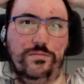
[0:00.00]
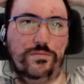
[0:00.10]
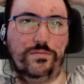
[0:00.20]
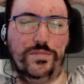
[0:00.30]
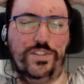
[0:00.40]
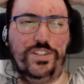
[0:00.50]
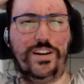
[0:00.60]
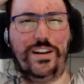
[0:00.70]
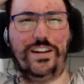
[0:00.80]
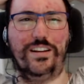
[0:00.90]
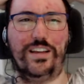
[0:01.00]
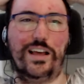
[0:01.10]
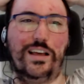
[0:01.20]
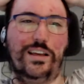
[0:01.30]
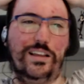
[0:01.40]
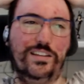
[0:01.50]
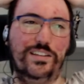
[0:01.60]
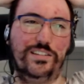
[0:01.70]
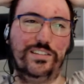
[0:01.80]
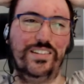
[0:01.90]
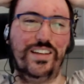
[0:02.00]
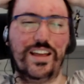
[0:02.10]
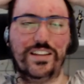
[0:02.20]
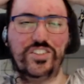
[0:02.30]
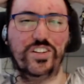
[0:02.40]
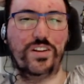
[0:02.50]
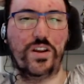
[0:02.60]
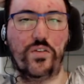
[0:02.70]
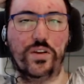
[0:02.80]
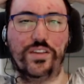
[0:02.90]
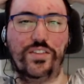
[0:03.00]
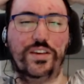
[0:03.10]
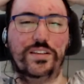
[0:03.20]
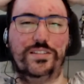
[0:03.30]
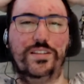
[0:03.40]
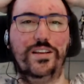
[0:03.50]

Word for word: gen uh, yeah, generic I think is